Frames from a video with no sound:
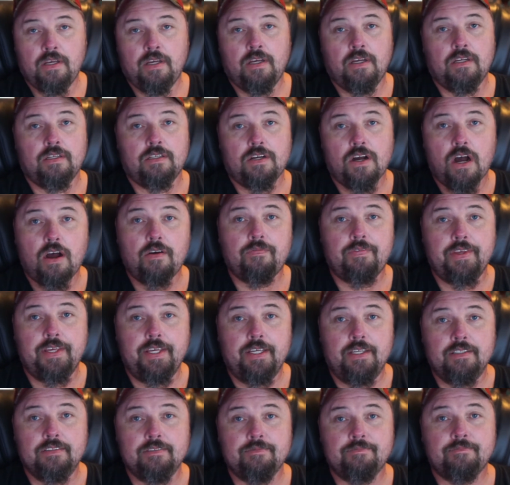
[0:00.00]

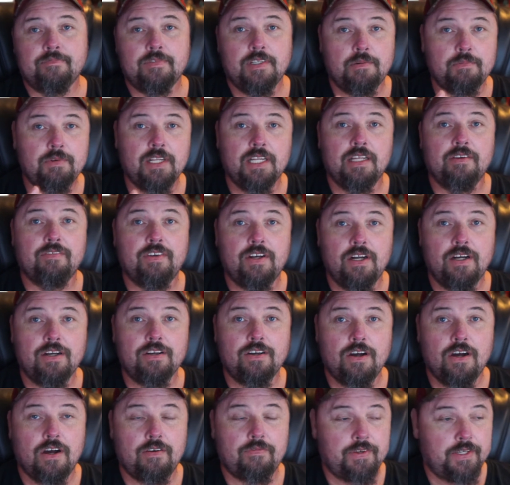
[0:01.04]
Coffee. I've been living on
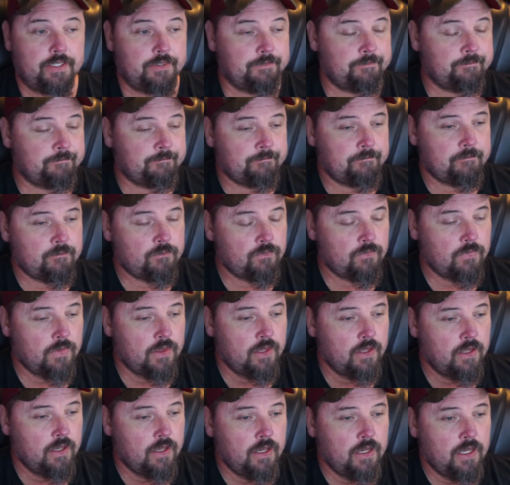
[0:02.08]
coffee.
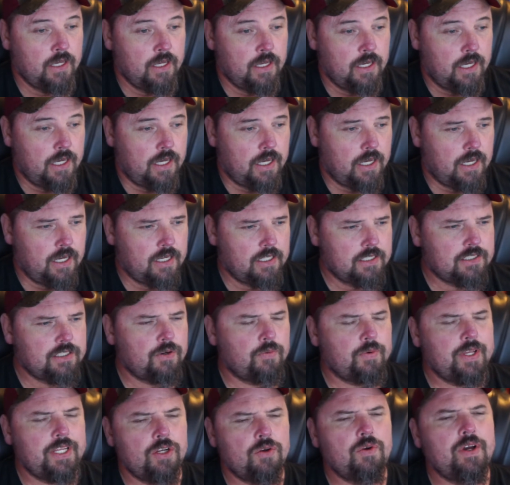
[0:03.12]
So
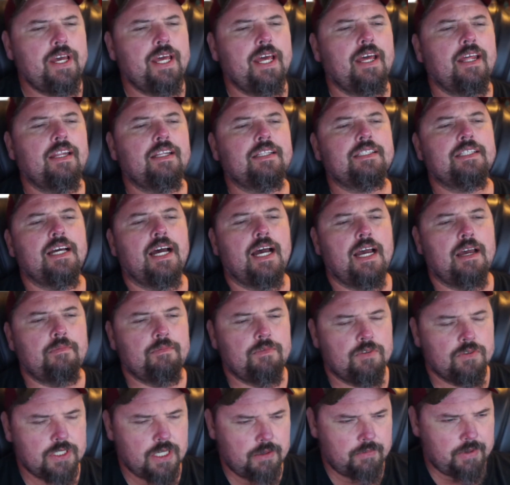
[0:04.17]
we knew ahead of time there
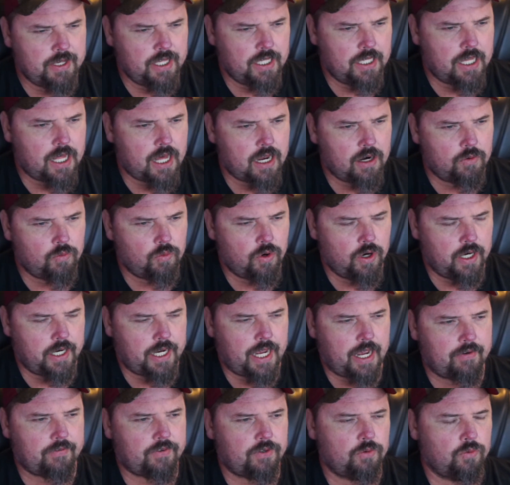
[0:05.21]
was going to be a lot of work
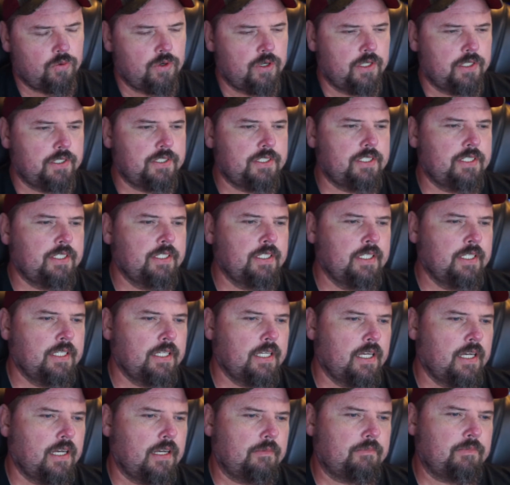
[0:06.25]
afterwards.
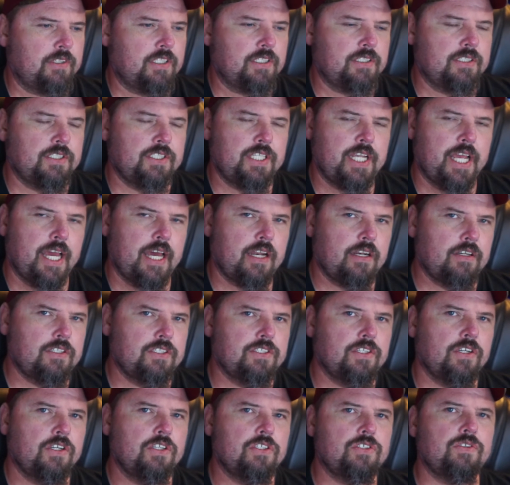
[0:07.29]
She had her
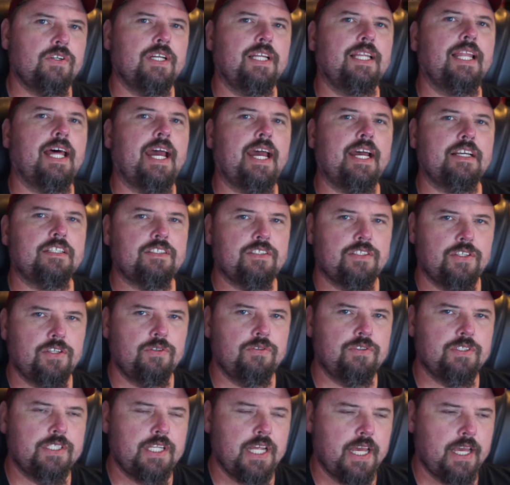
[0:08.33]
surgery last
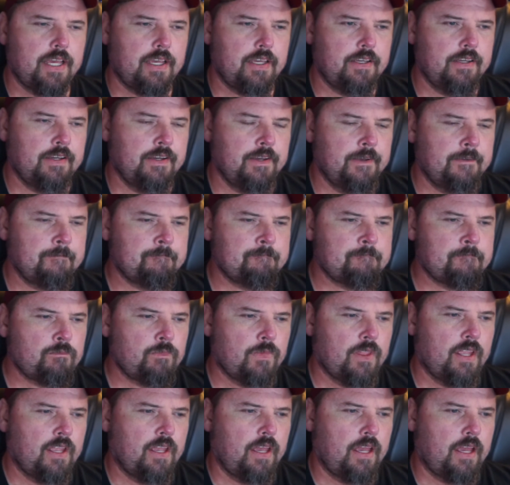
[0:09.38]
Tuesday,
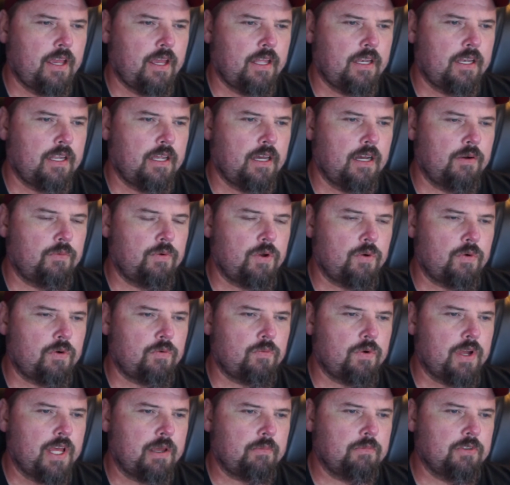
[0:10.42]
and we
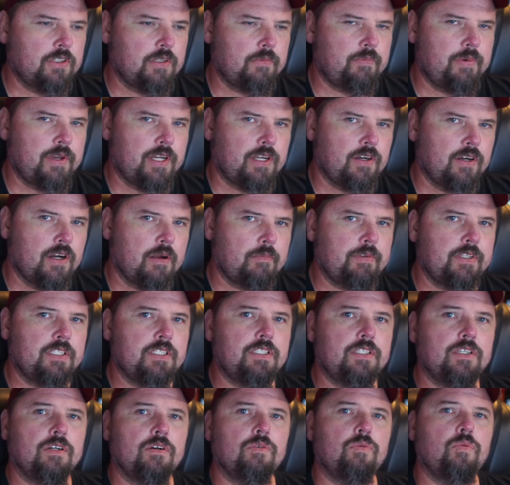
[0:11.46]
weren't able to pick her up
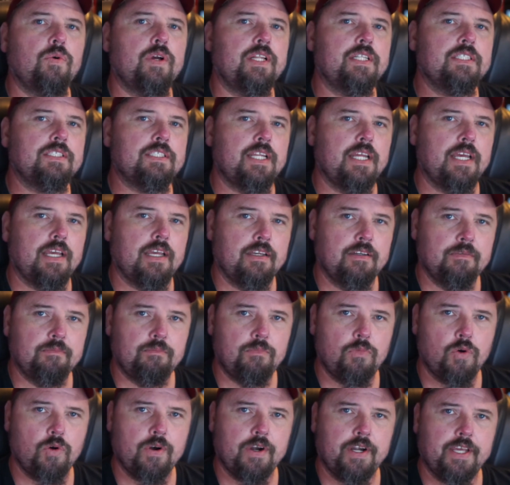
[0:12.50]
until Wednesday
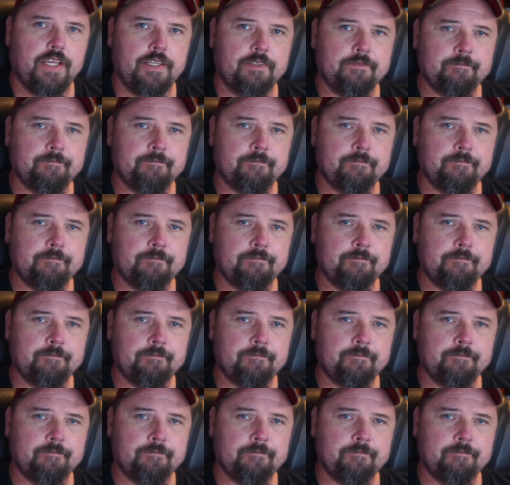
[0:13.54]
morning.